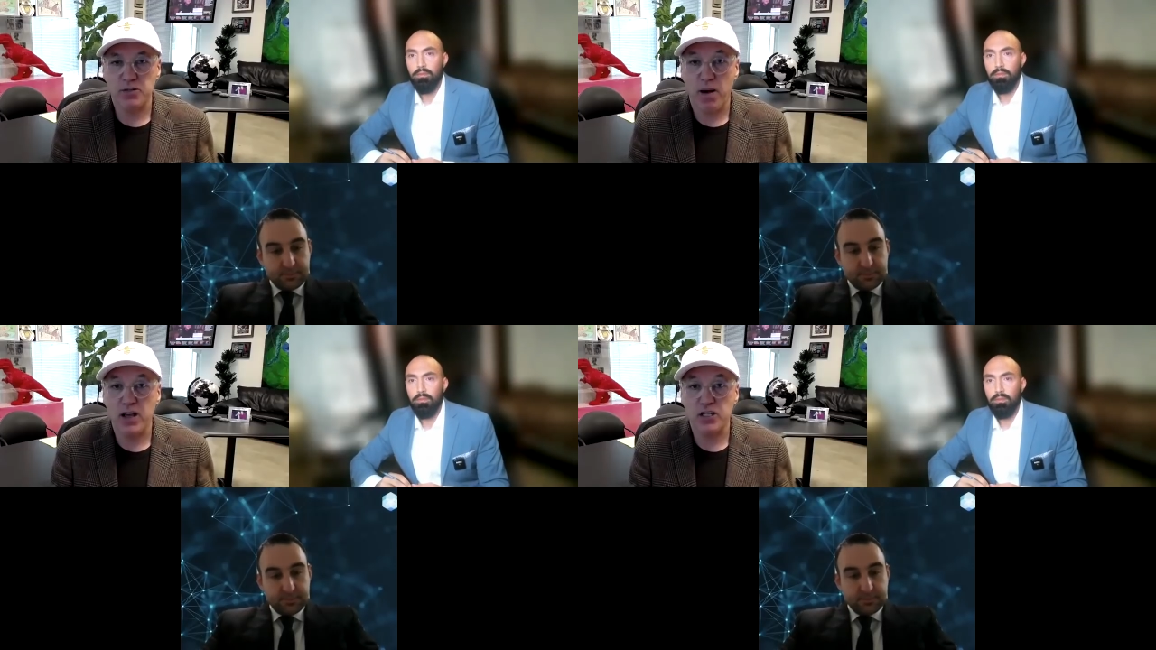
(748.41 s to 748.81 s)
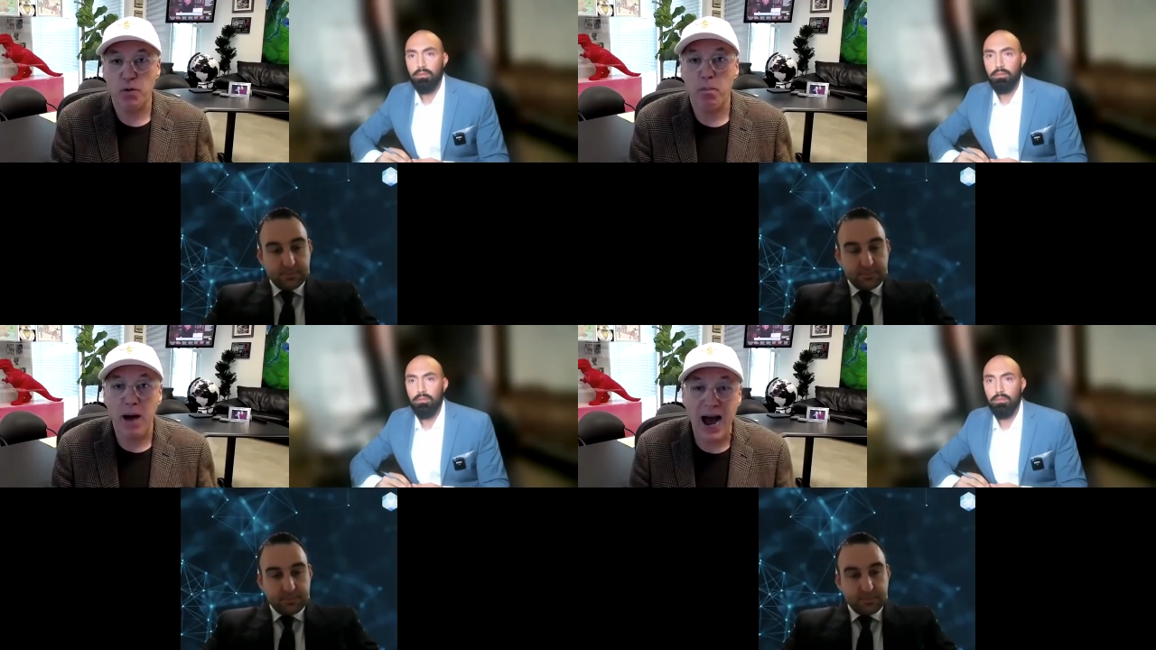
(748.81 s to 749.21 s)

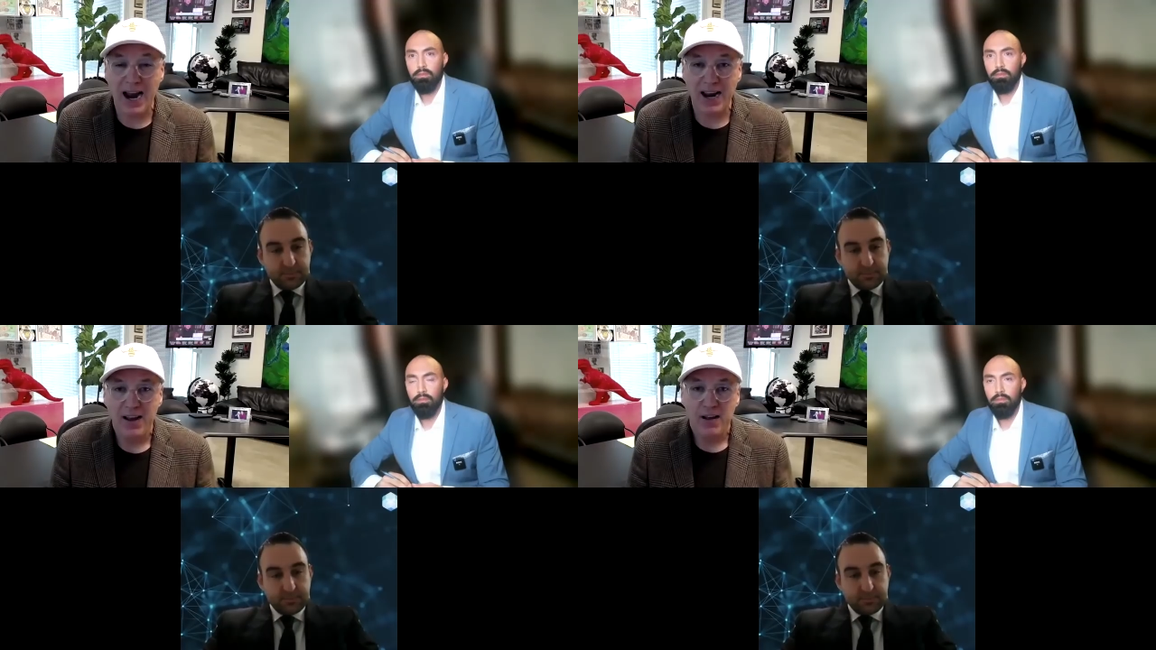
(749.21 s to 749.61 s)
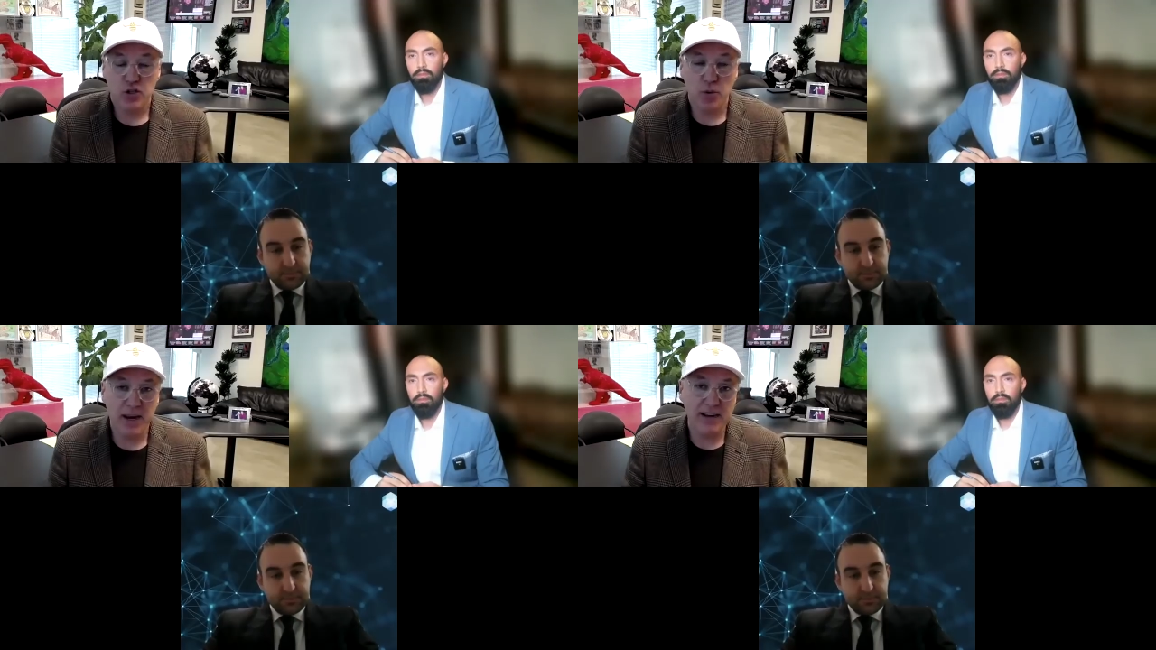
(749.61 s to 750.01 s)
Speaker 1: possible back
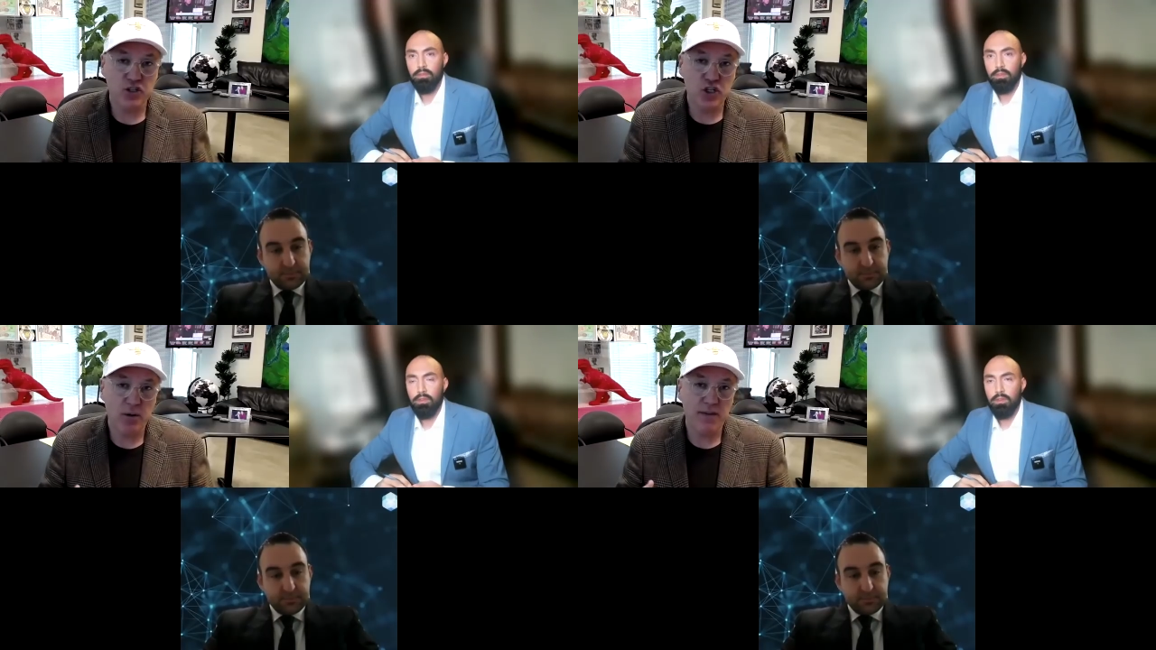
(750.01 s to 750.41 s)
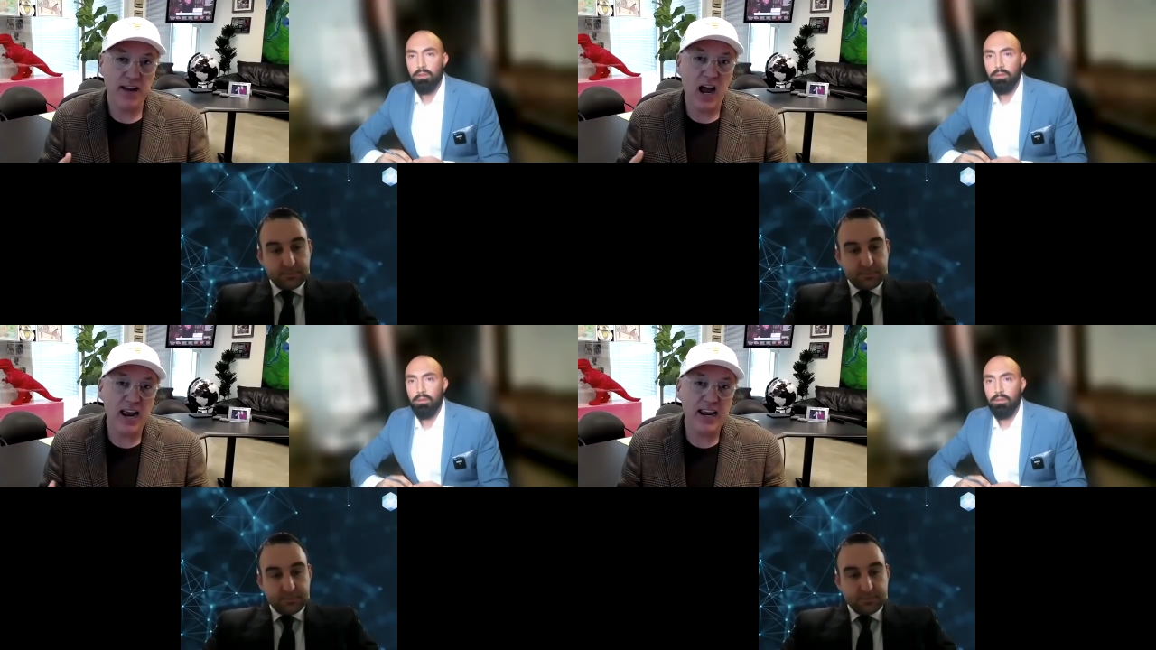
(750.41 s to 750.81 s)
so we can generate
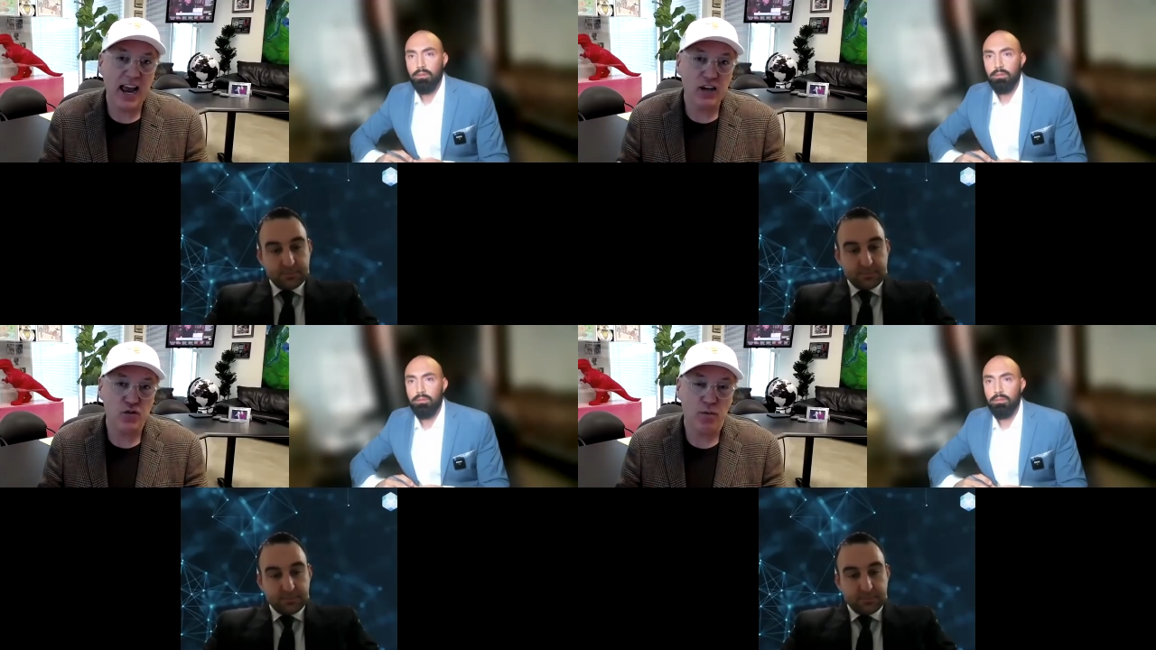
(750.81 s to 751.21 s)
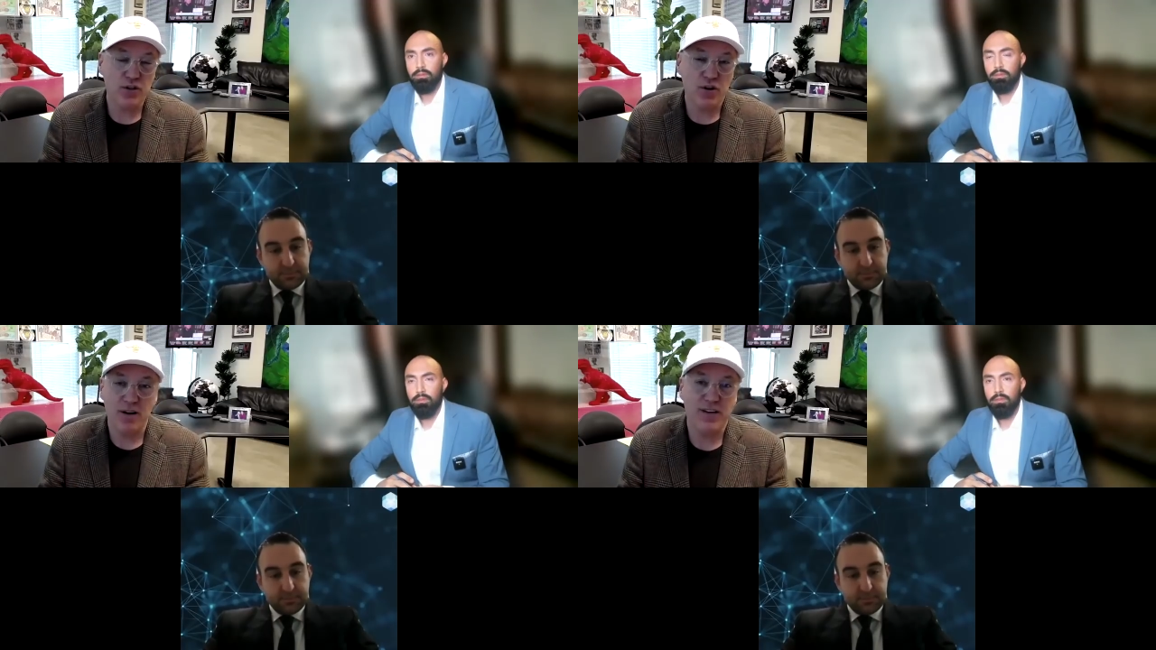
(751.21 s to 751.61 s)
that high cash flow
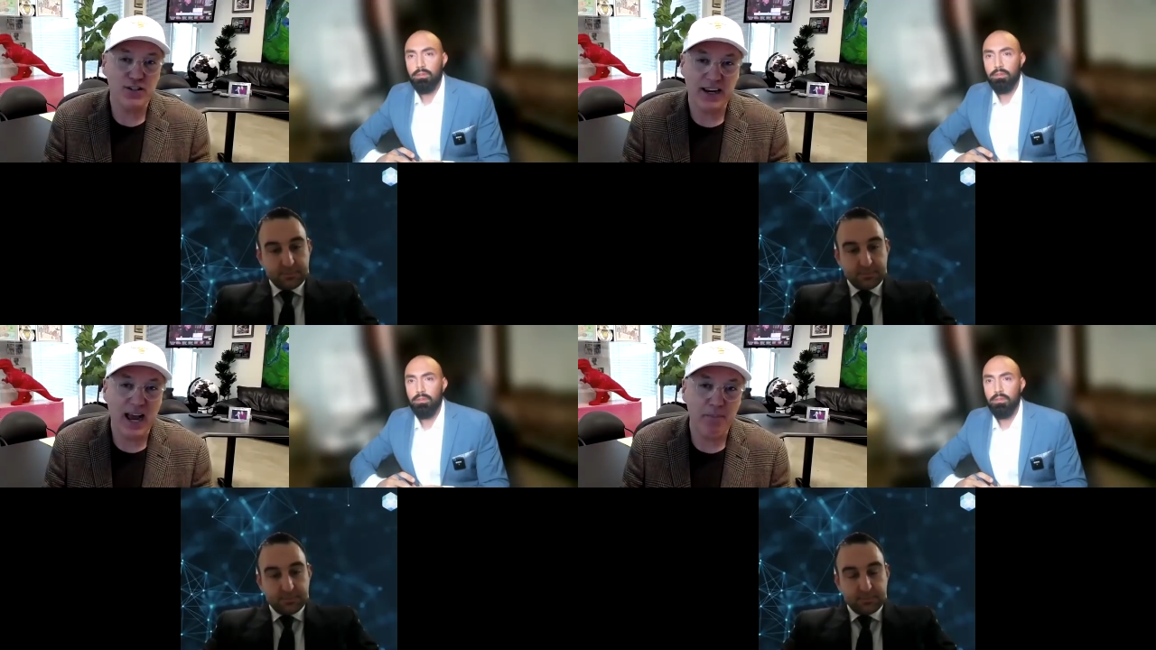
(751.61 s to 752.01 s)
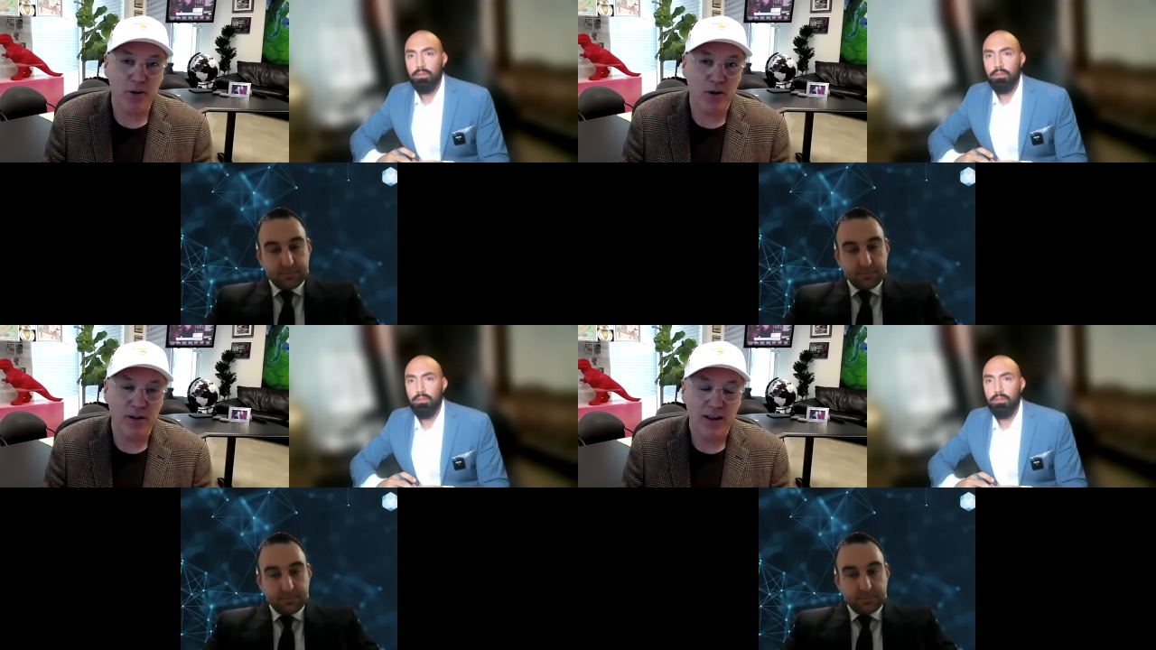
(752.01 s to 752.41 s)
return on invested
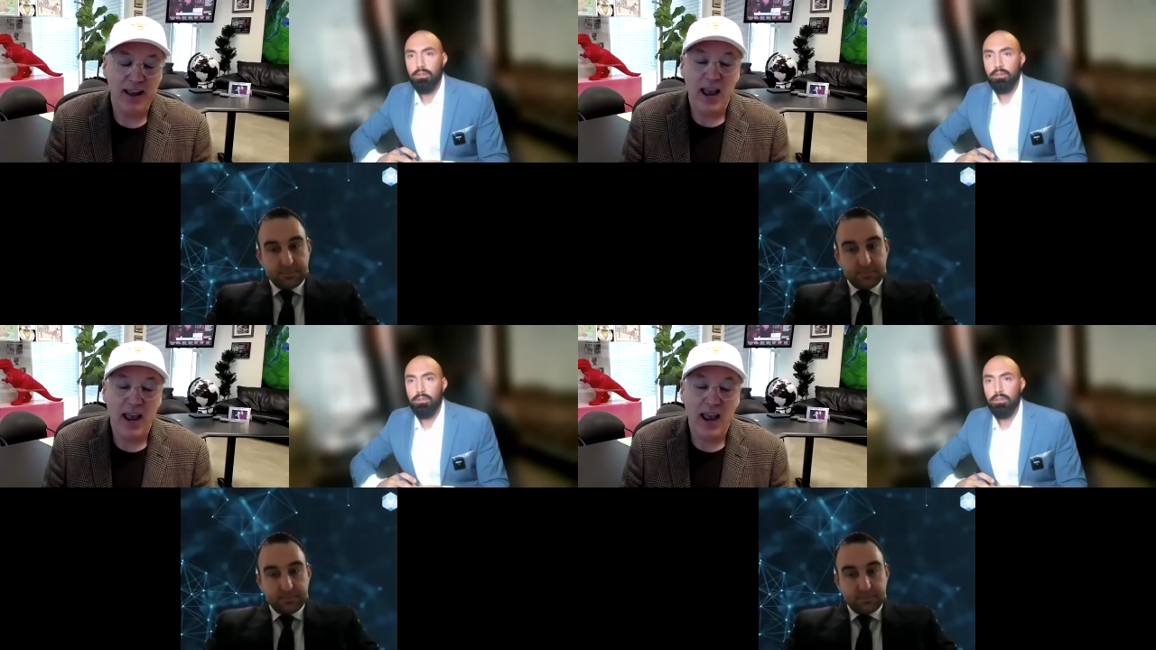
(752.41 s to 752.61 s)
capital